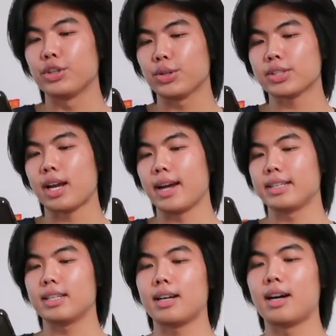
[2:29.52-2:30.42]
Your
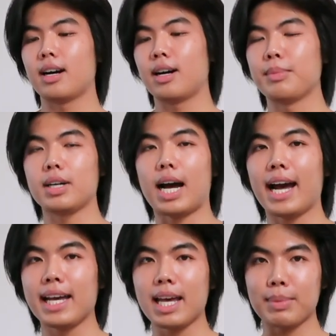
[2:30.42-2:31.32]
sign. Um,
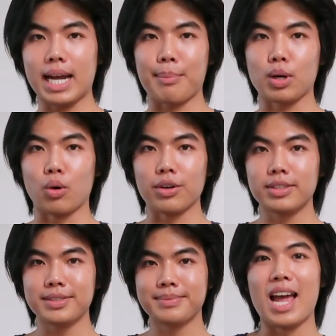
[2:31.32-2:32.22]
I am a
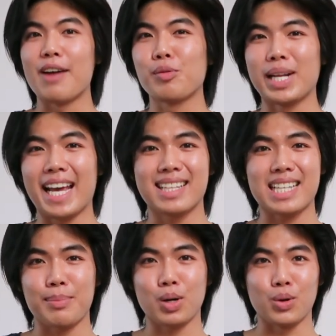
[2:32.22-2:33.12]
Capricorn. Everybody hates
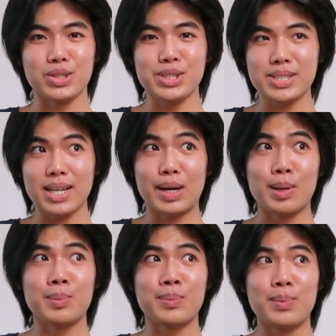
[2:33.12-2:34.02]
Capricorns.
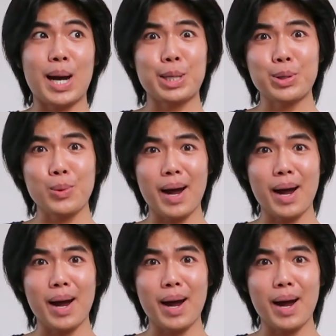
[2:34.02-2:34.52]
Um, I don't know